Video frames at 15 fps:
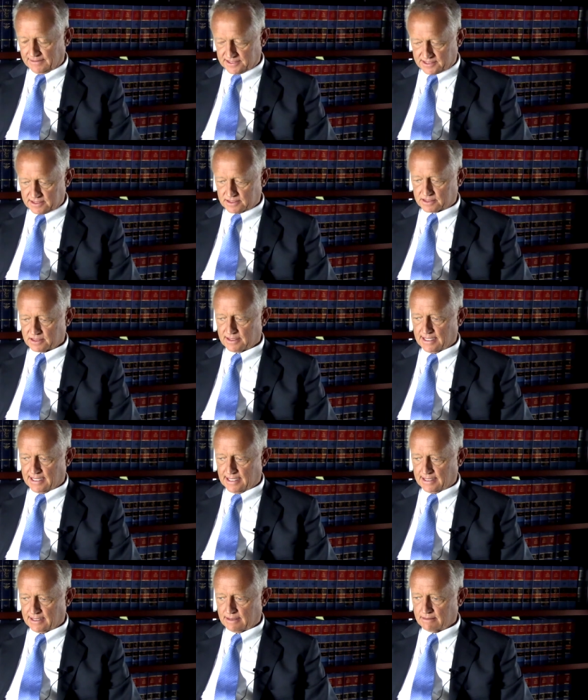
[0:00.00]
to
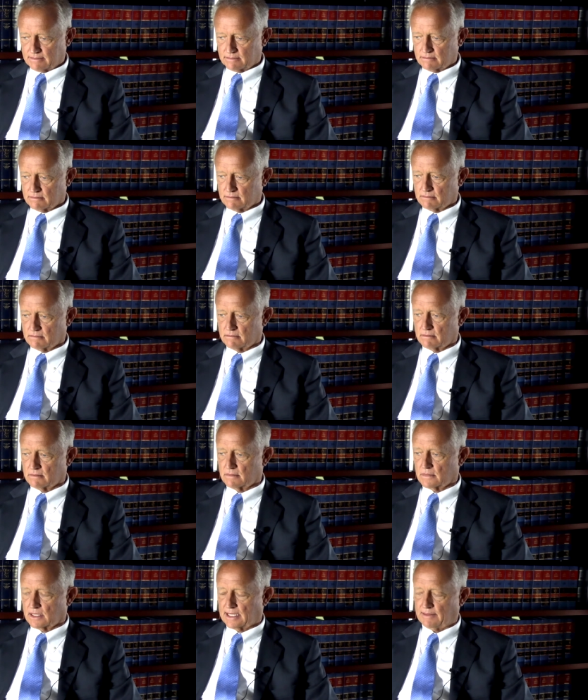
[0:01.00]
Cincinnati.
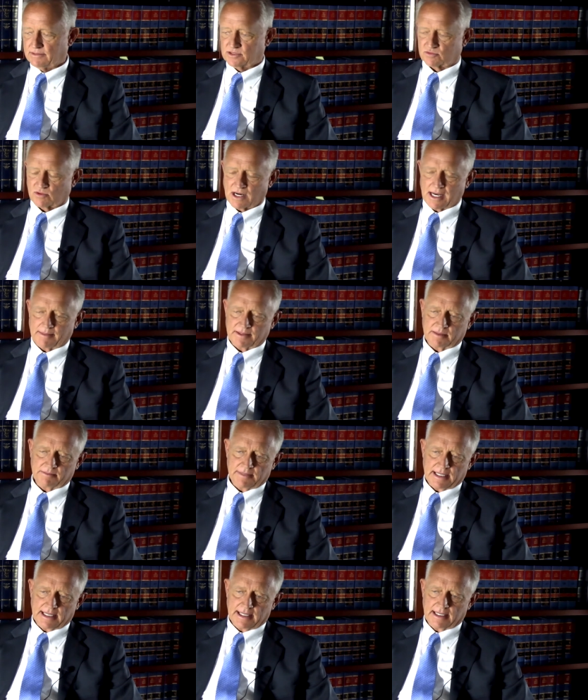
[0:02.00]
He was robbing
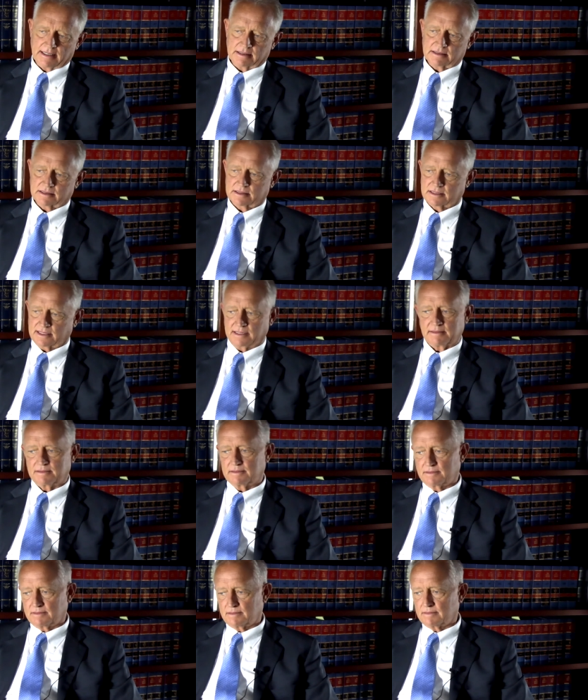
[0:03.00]
banks to
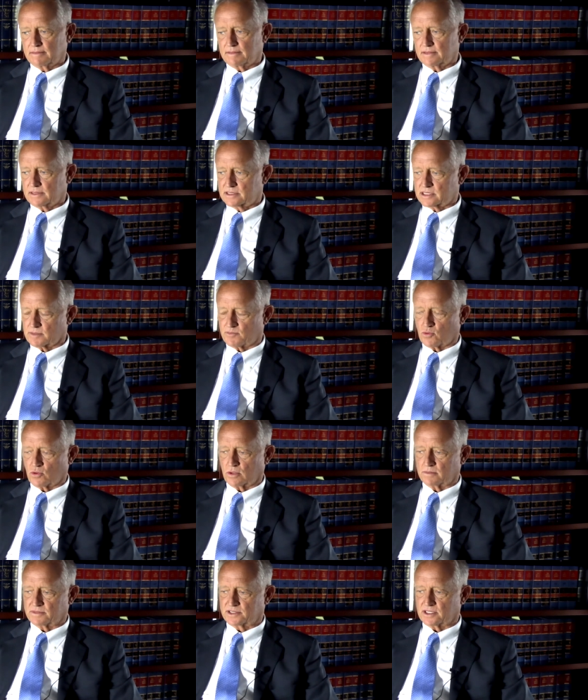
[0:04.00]

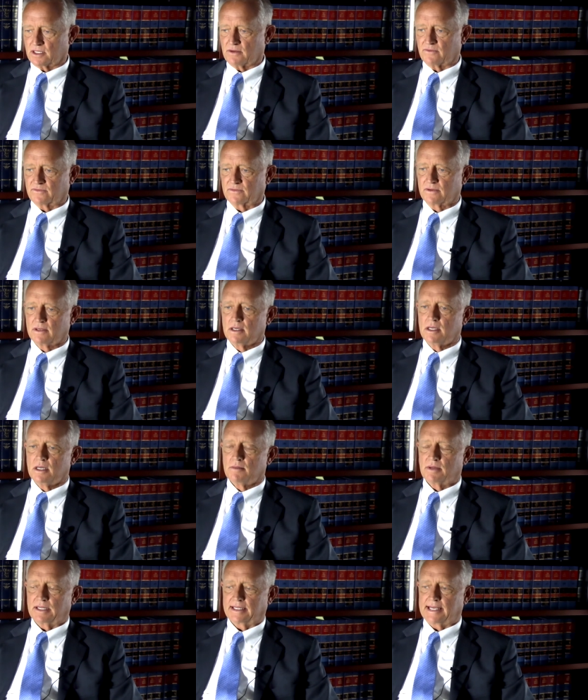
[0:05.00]
support himself, but he